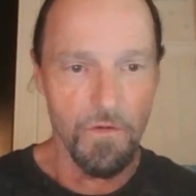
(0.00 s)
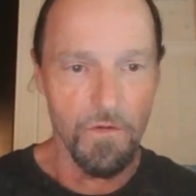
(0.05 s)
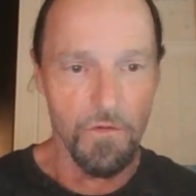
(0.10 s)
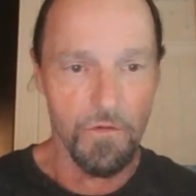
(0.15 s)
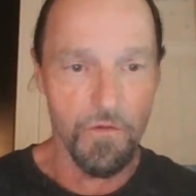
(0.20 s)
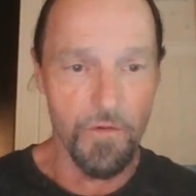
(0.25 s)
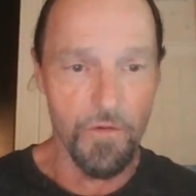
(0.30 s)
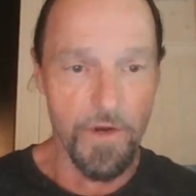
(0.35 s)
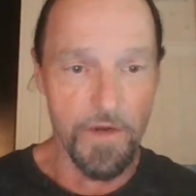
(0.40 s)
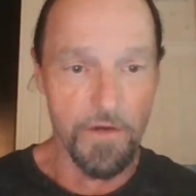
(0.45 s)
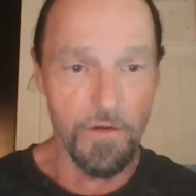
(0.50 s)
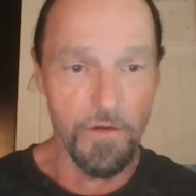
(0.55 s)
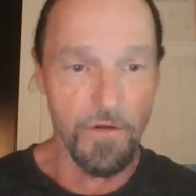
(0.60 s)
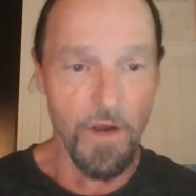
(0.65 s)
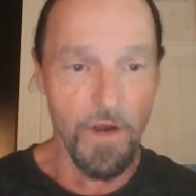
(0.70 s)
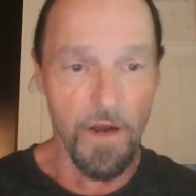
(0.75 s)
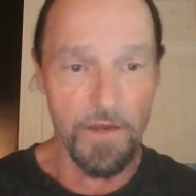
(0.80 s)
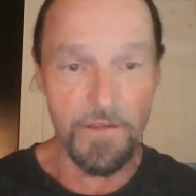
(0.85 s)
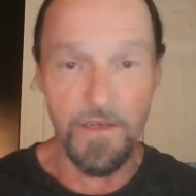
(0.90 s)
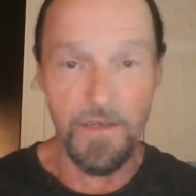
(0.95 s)
create good
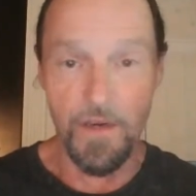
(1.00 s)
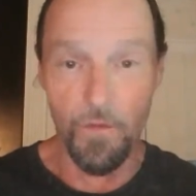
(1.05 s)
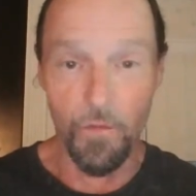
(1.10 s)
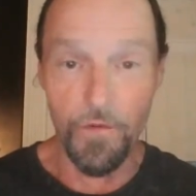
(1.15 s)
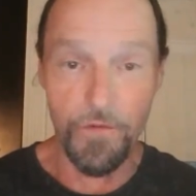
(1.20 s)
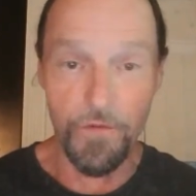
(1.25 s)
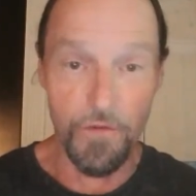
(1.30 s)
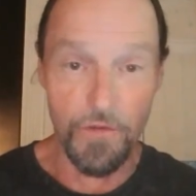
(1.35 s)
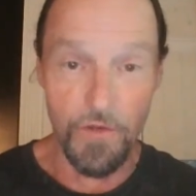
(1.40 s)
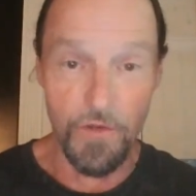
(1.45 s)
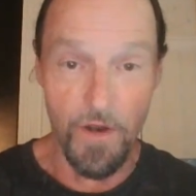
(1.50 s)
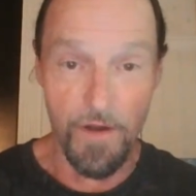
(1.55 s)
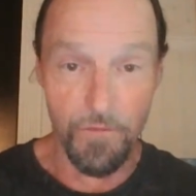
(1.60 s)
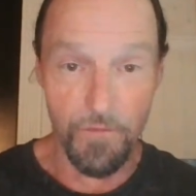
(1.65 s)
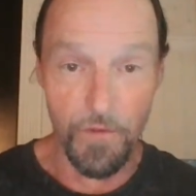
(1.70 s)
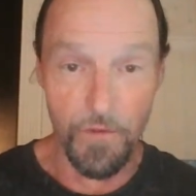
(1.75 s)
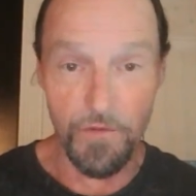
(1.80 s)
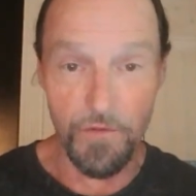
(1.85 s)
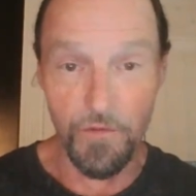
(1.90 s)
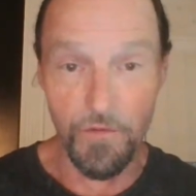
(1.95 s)
content with your
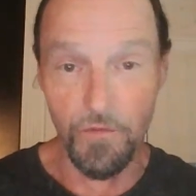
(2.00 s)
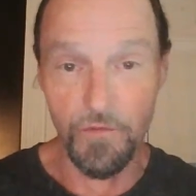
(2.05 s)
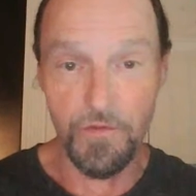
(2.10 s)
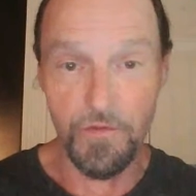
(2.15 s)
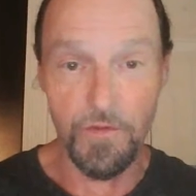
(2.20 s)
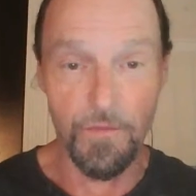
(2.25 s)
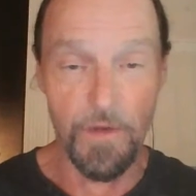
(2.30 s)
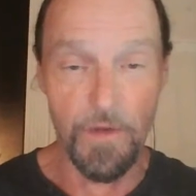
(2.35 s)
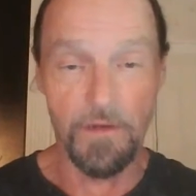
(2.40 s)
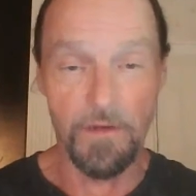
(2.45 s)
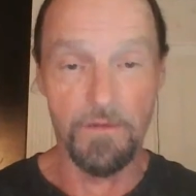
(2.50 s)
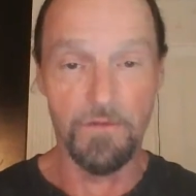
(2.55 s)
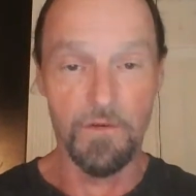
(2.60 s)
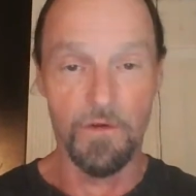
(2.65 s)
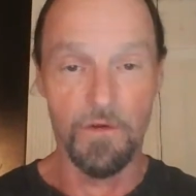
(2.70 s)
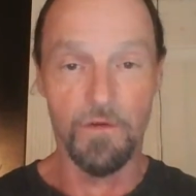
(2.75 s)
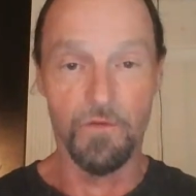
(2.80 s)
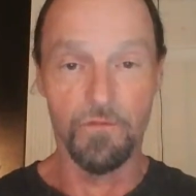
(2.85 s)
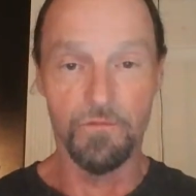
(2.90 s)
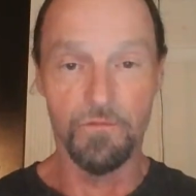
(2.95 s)
software tools to make
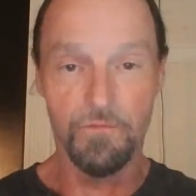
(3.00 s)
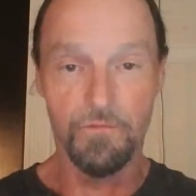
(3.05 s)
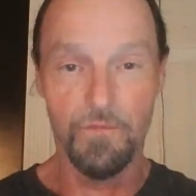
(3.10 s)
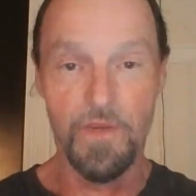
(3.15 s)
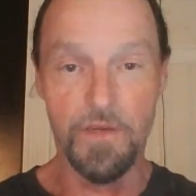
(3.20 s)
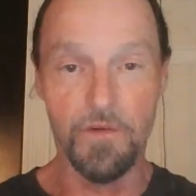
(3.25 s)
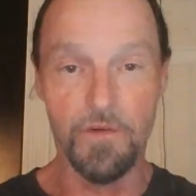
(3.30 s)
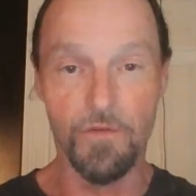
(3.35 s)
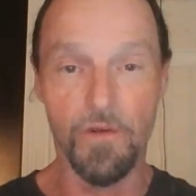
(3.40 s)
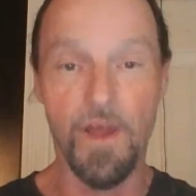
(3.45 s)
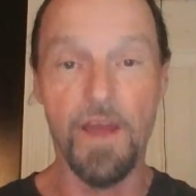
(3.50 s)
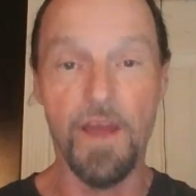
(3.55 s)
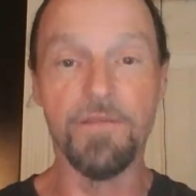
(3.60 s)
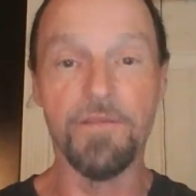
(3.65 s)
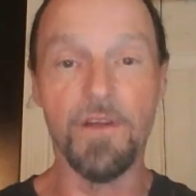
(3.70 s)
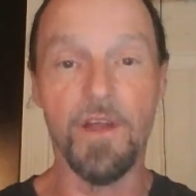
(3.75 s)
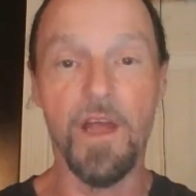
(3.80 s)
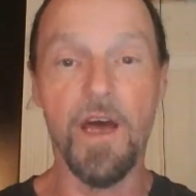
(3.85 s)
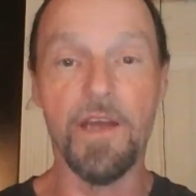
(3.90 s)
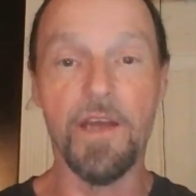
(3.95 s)
your life
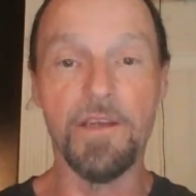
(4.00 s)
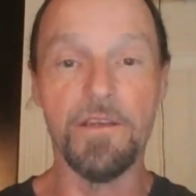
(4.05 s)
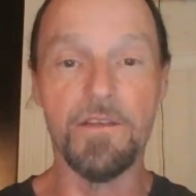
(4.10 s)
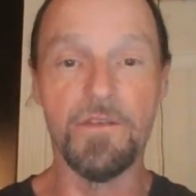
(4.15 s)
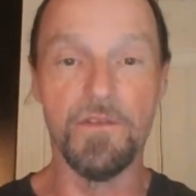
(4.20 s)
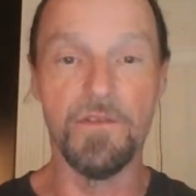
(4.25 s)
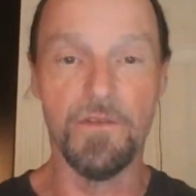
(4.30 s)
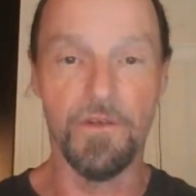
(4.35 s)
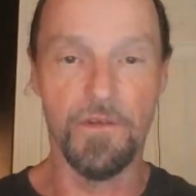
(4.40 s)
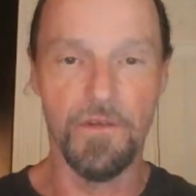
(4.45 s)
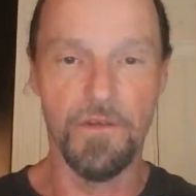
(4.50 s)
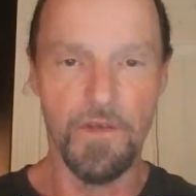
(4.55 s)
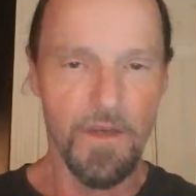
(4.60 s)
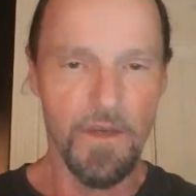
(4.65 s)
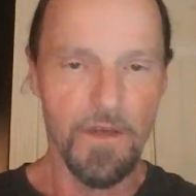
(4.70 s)
a lot easier.